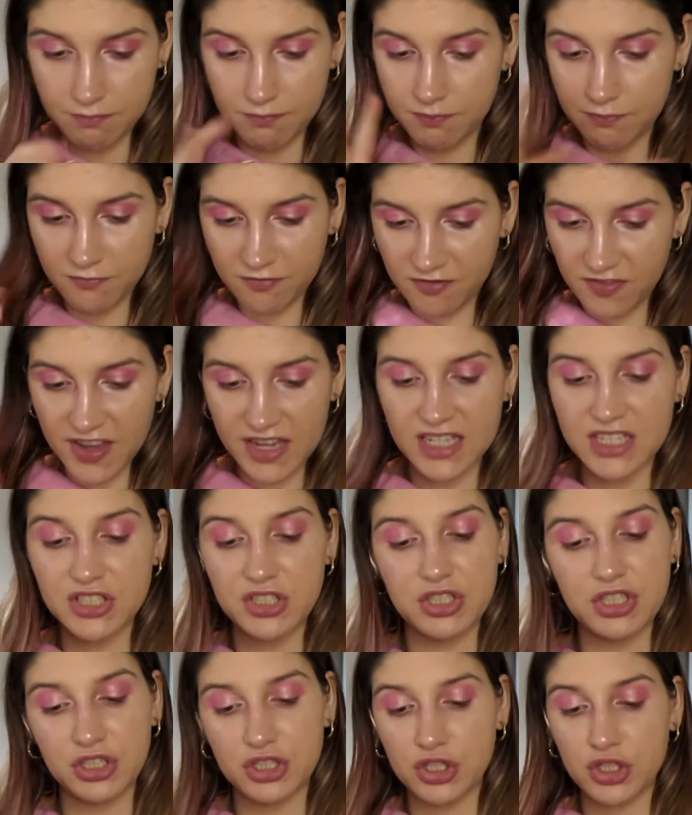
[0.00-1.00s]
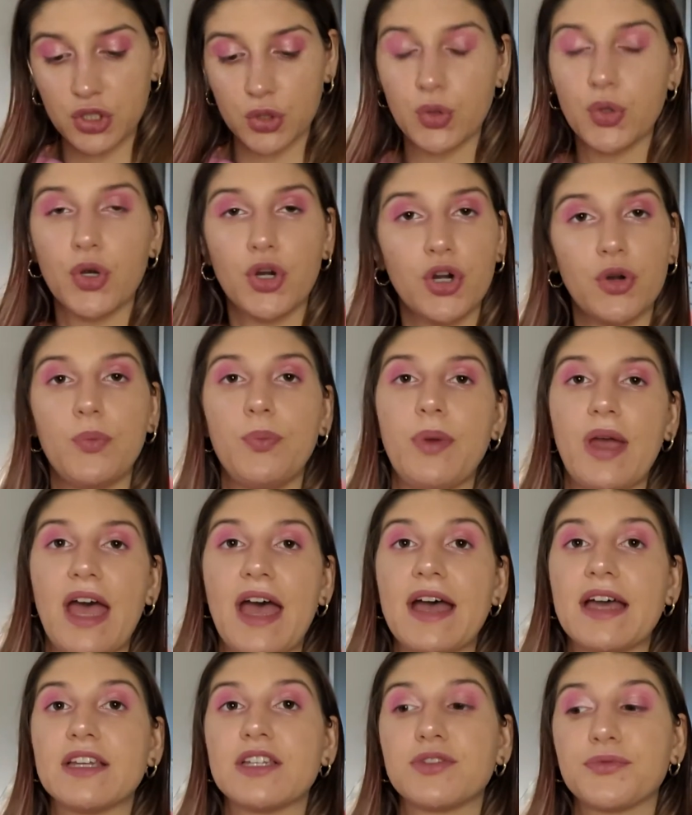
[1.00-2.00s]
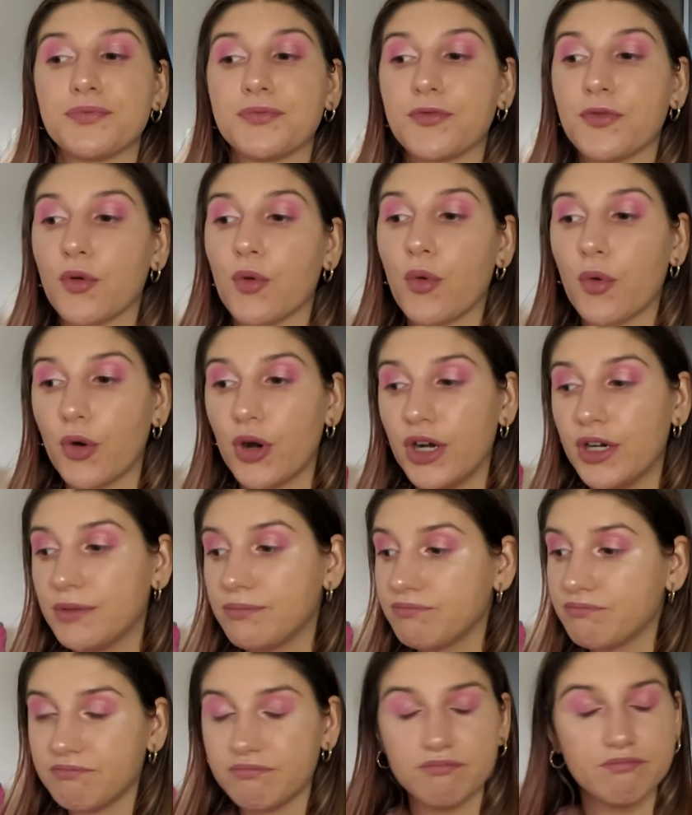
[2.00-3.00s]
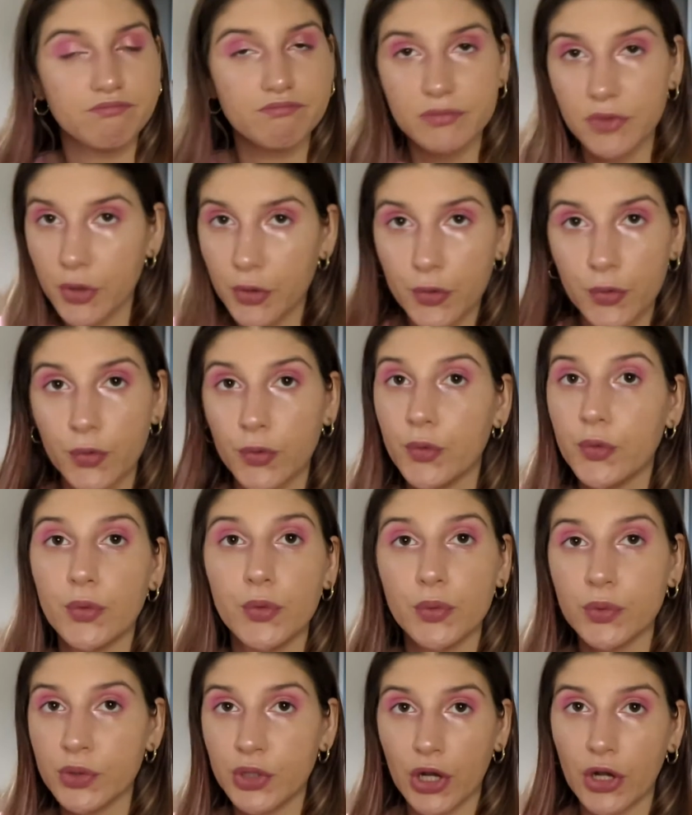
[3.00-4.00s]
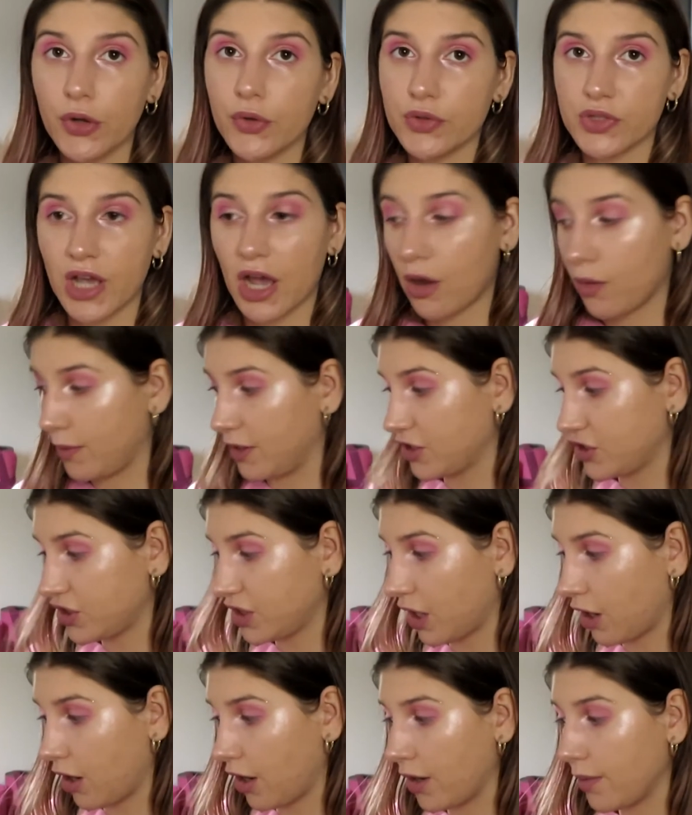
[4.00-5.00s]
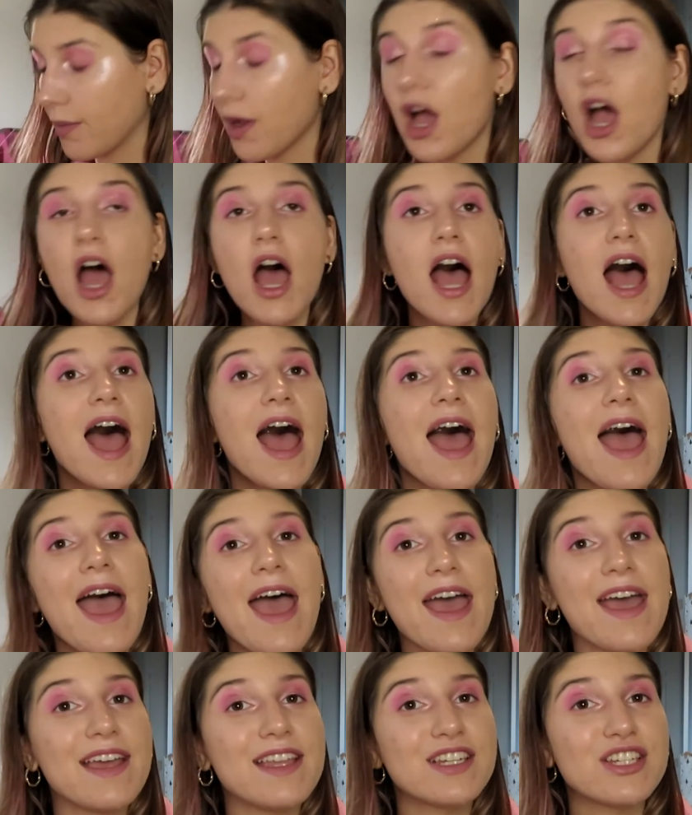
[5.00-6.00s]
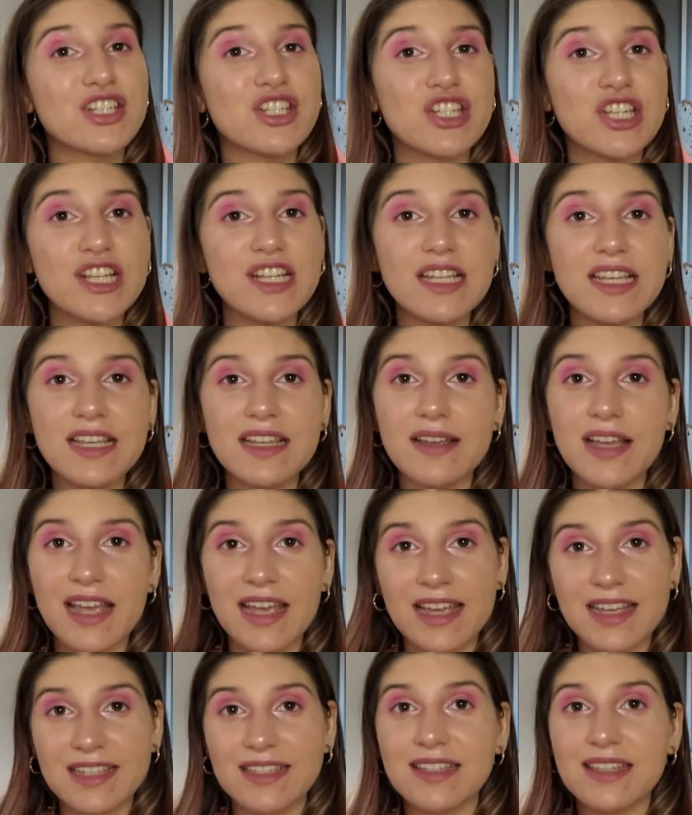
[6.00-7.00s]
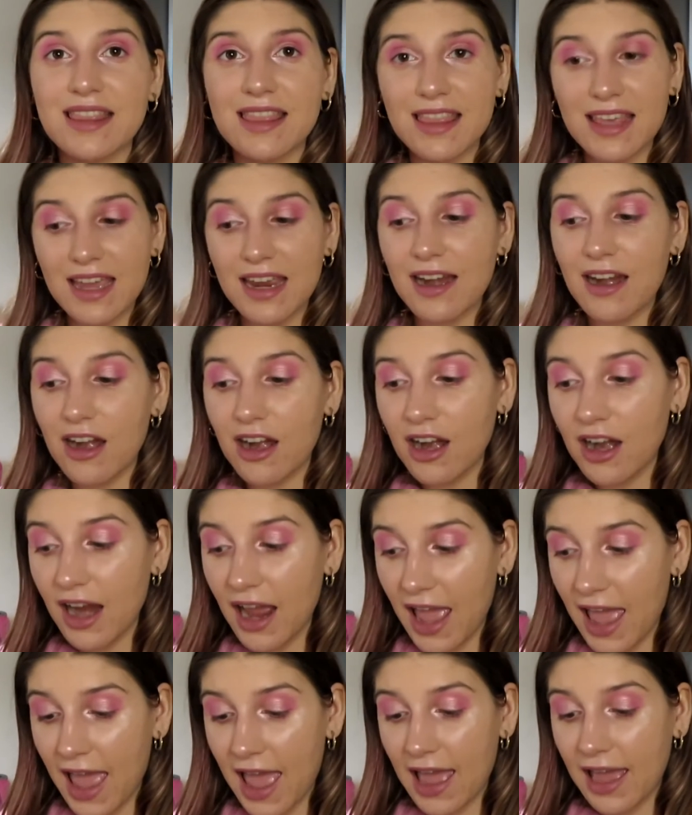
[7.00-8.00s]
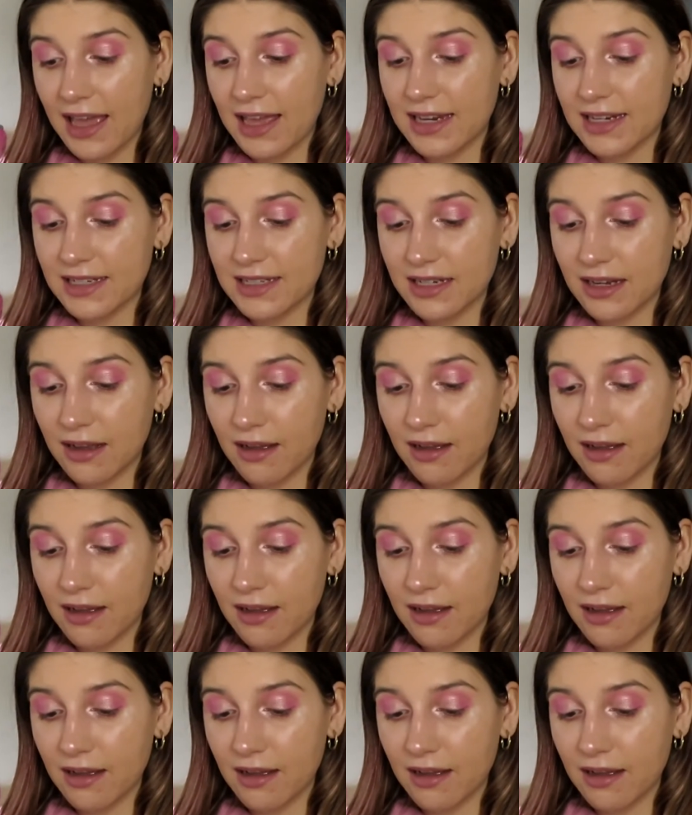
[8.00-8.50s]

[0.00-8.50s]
fixed to her bed for who knows how much time. And she is there, and